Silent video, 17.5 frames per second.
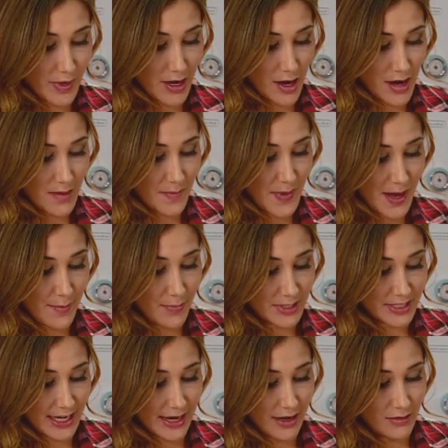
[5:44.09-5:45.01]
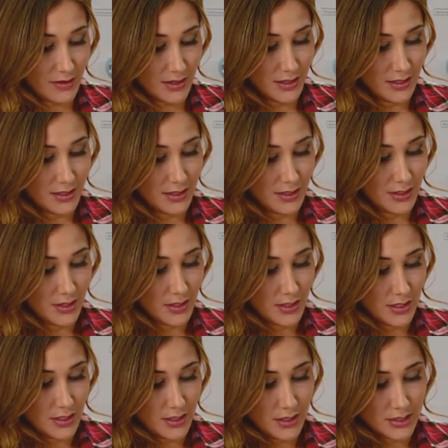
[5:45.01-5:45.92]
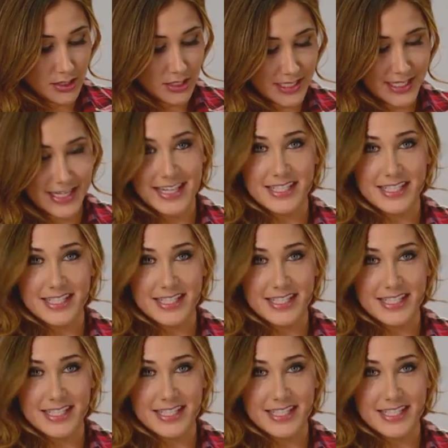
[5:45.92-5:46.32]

bit on a paper towel just to